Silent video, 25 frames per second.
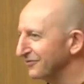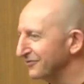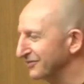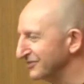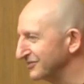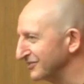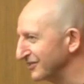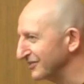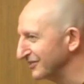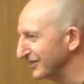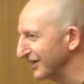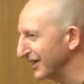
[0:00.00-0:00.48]
or,
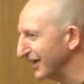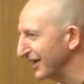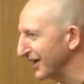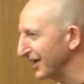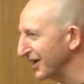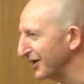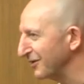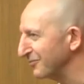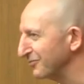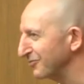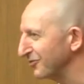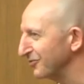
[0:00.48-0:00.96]
visit
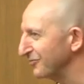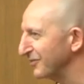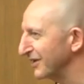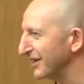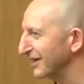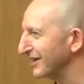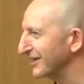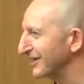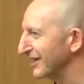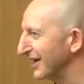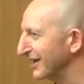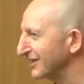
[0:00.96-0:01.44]
them or
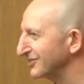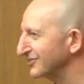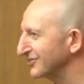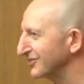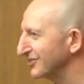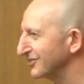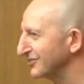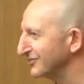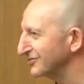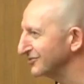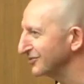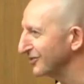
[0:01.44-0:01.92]
make
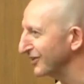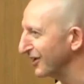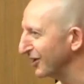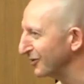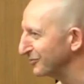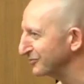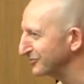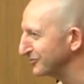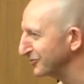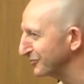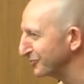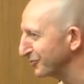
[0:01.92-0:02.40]
connections
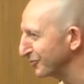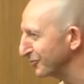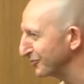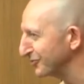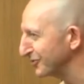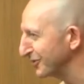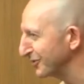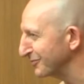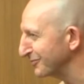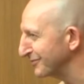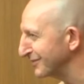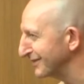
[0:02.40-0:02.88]
or help
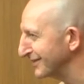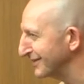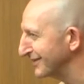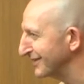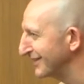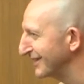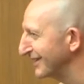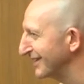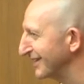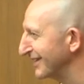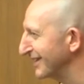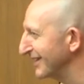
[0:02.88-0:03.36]
support them
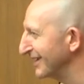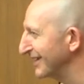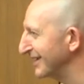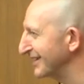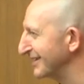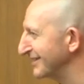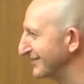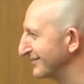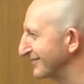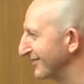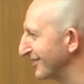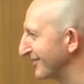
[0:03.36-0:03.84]
in,
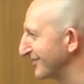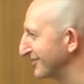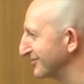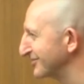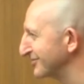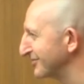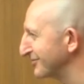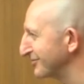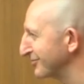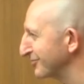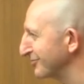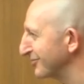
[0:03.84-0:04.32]
in
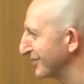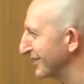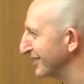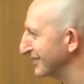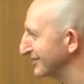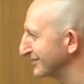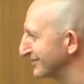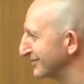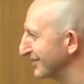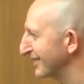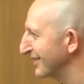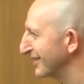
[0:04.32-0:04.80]
various different
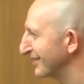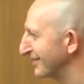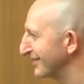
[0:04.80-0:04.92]
ways.